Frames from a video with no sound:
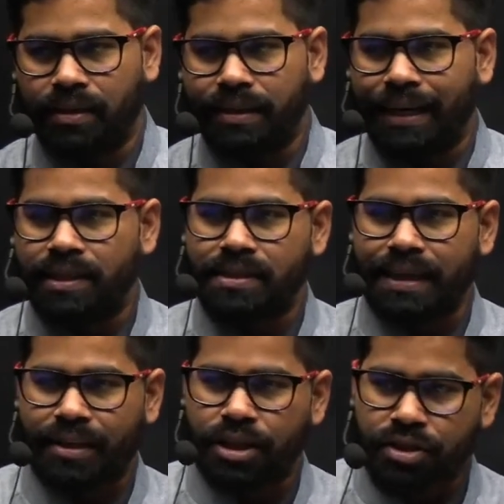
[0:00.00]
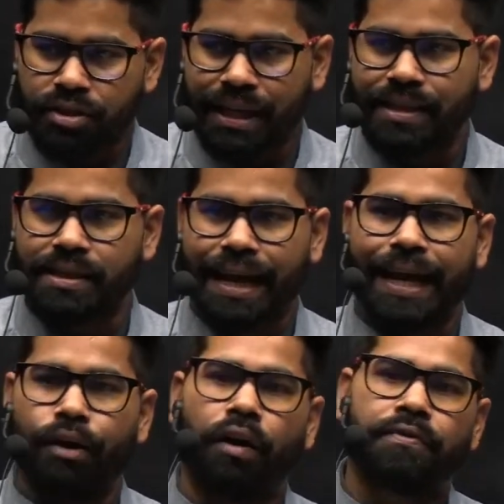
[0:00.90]
There is a section
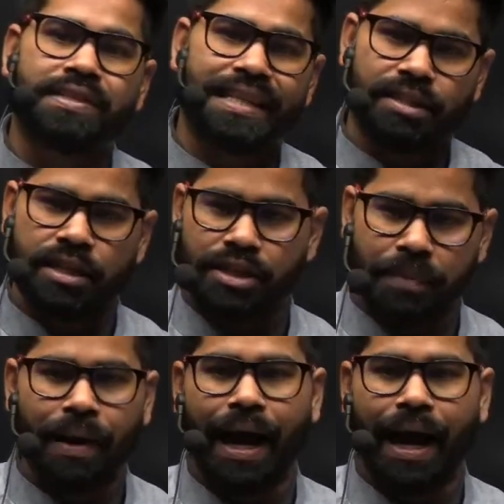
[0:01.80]
6A of Citizenship